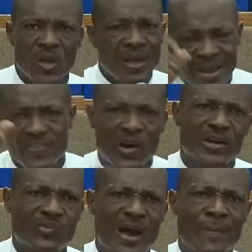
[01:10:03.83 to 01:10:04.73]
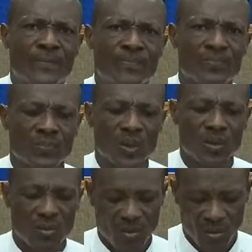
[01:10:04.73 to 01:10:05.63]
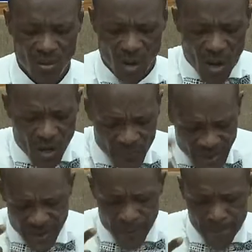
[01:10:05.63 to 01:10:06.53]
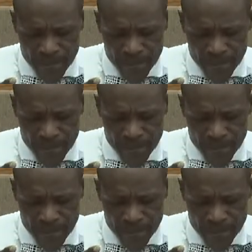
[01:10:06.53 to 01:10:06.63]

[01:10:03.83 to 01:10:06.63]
in the earth realm. The